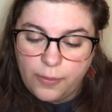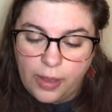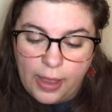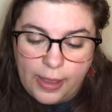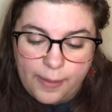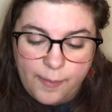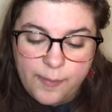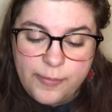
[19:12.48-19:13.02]

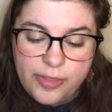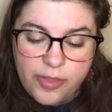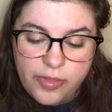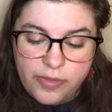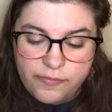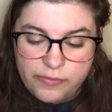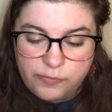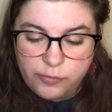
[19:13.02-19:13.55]
Uh, I'm in the
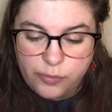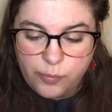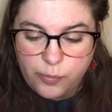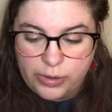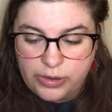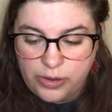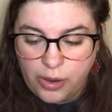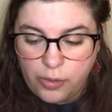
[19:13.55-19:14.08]
living room
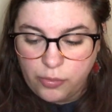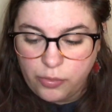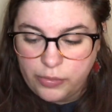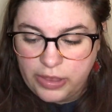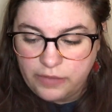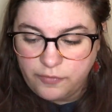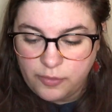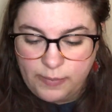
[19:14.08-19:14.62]
window
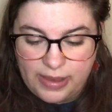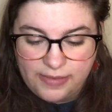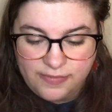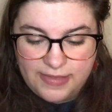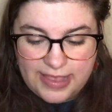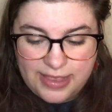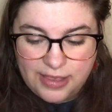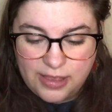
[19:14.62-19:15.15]
looking for
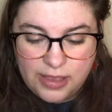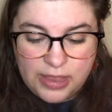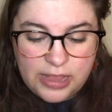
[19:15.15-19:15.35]
Macy.